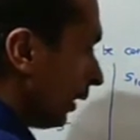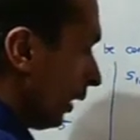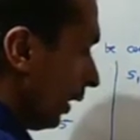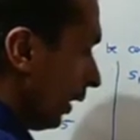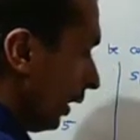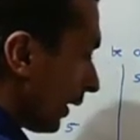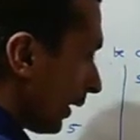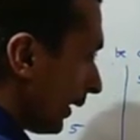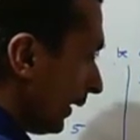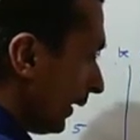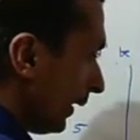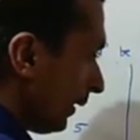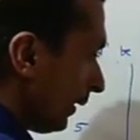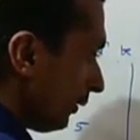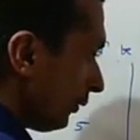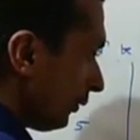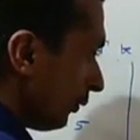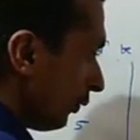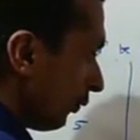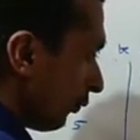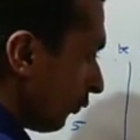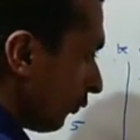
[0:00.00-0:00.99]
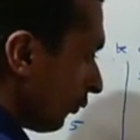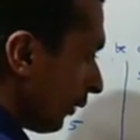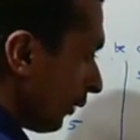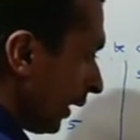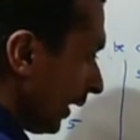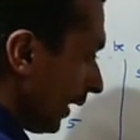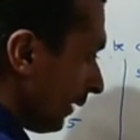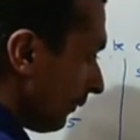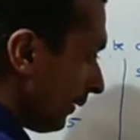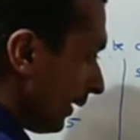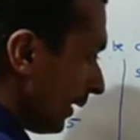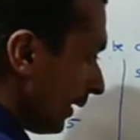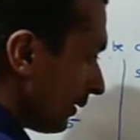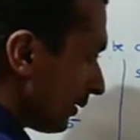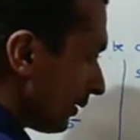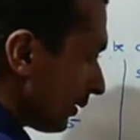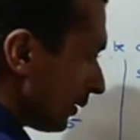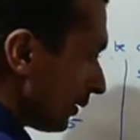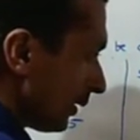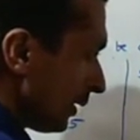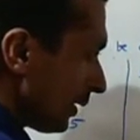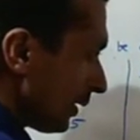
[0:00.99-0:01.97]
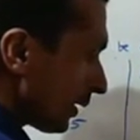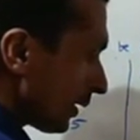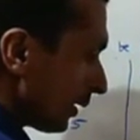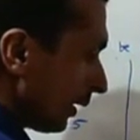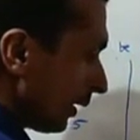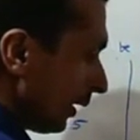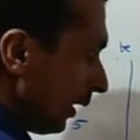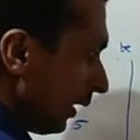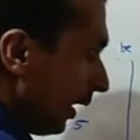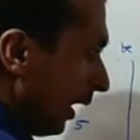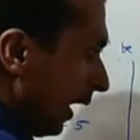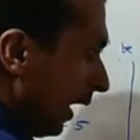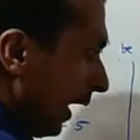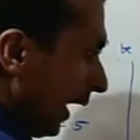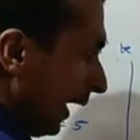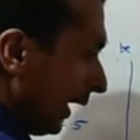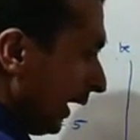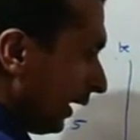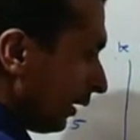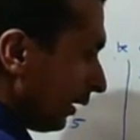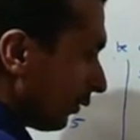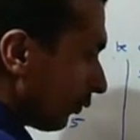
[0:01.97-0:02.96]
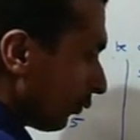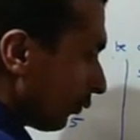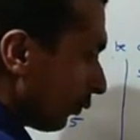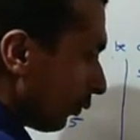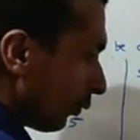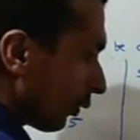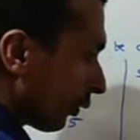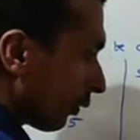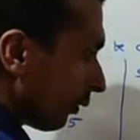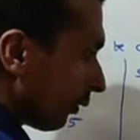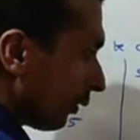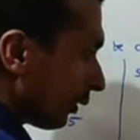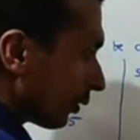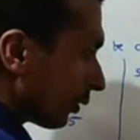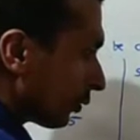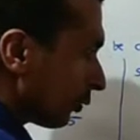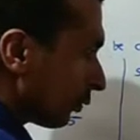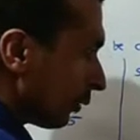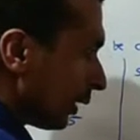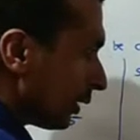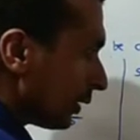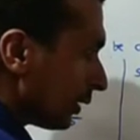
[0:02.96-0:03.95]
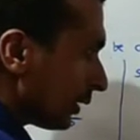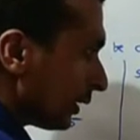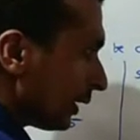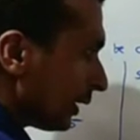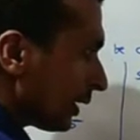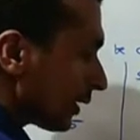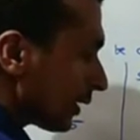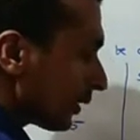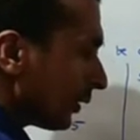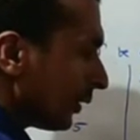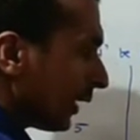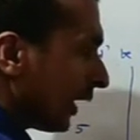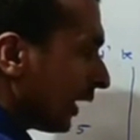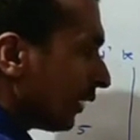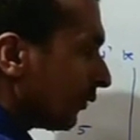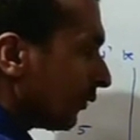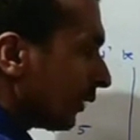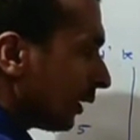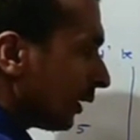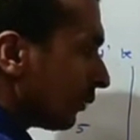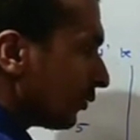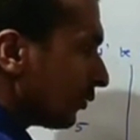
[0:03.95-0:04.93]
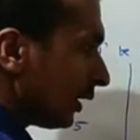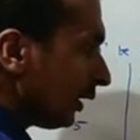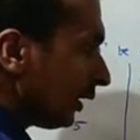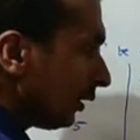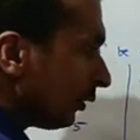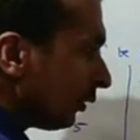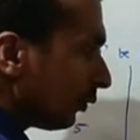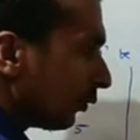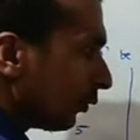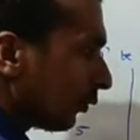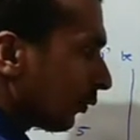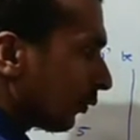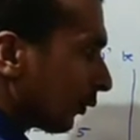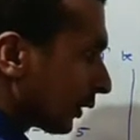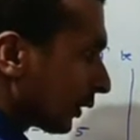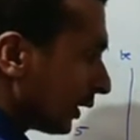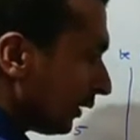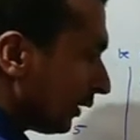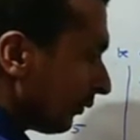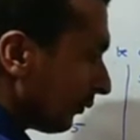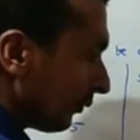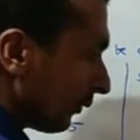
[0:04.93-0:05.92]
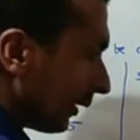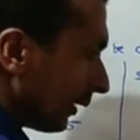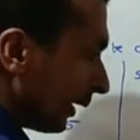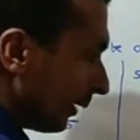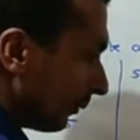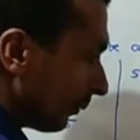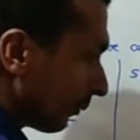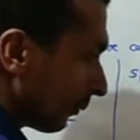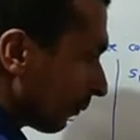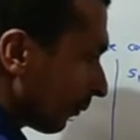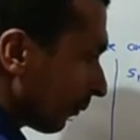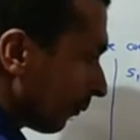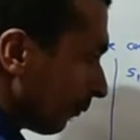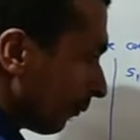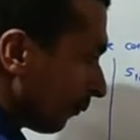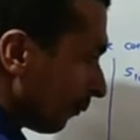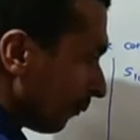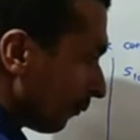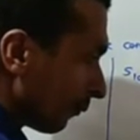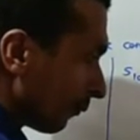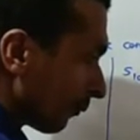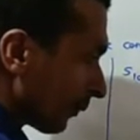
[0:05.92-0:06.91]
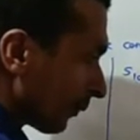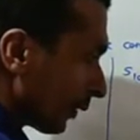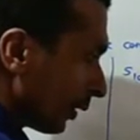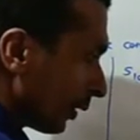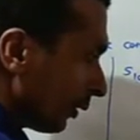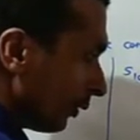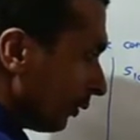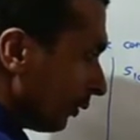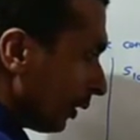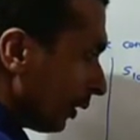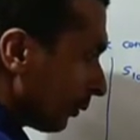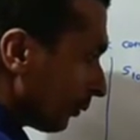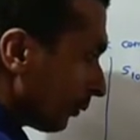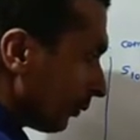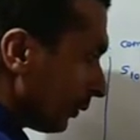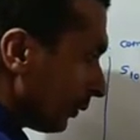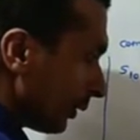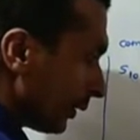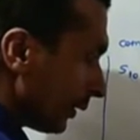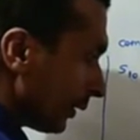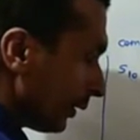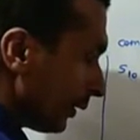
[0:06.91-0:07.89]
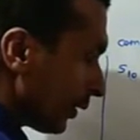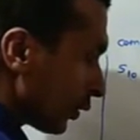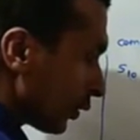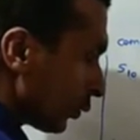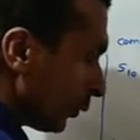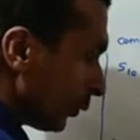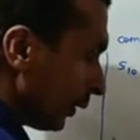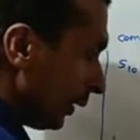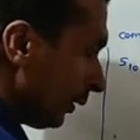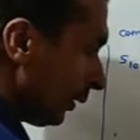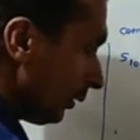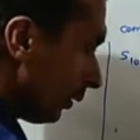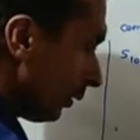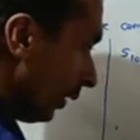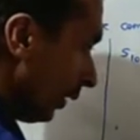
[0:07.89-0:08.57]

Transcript: again 5 as it is and 4 also as it is, 9 5 are 45. You have to return this one,